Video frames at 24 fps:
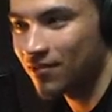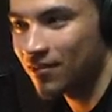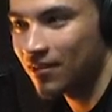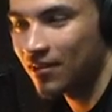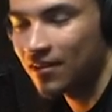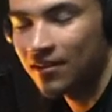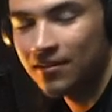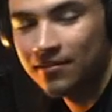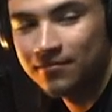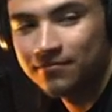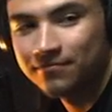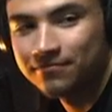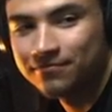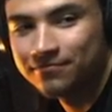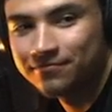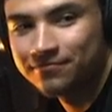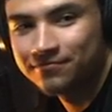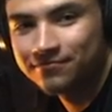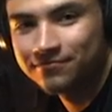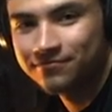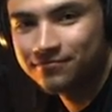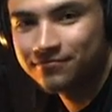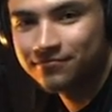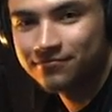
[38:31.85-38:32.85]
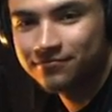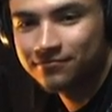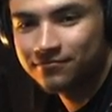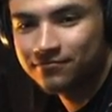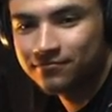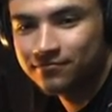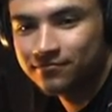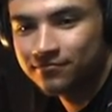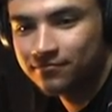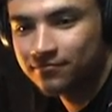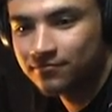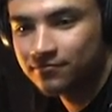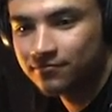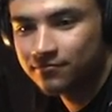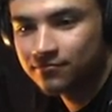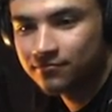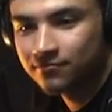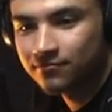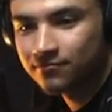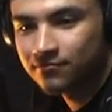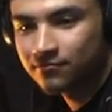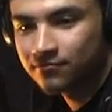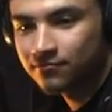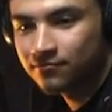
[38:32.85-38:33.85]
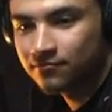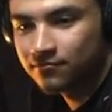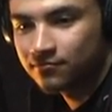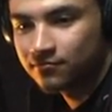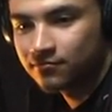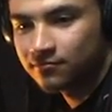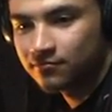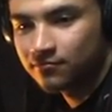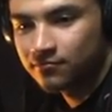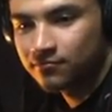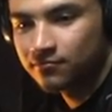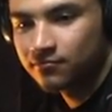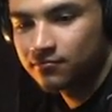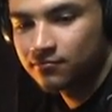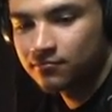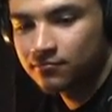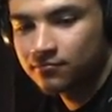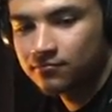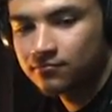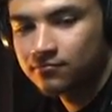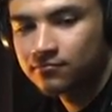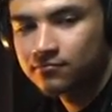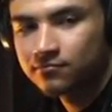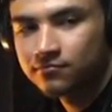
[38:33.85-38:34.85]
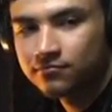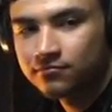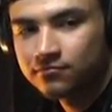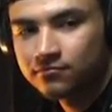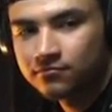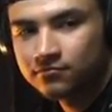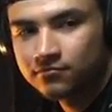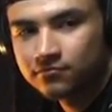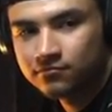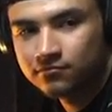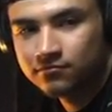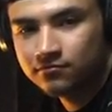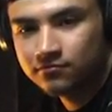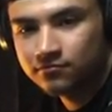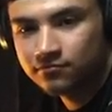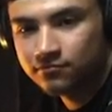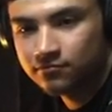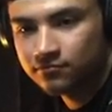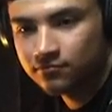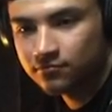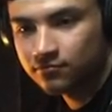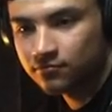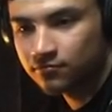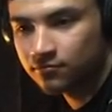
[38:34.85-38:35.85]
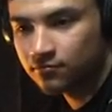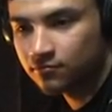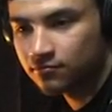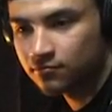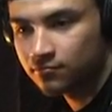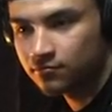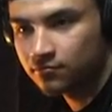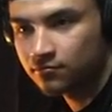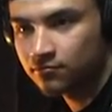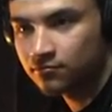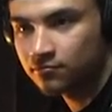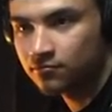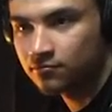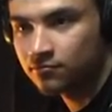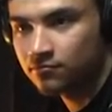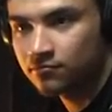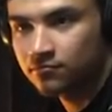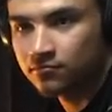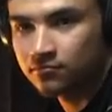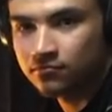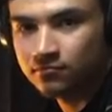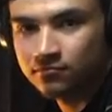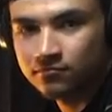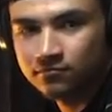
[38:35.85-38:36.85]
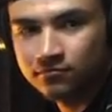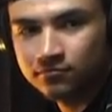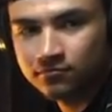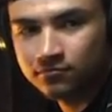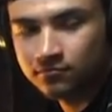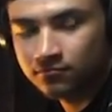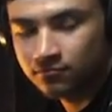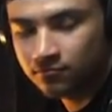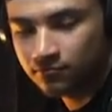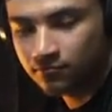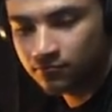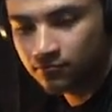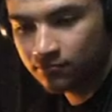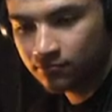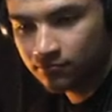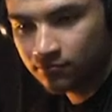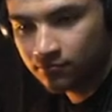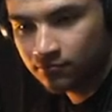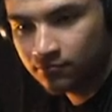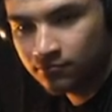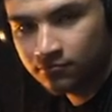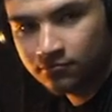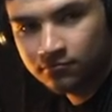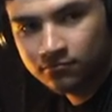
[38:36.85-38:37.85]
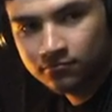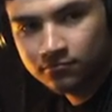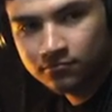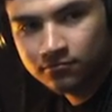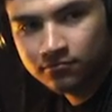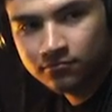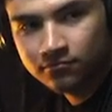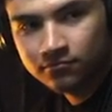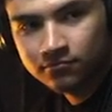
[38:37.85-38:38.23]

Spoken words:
The person shown says nothing.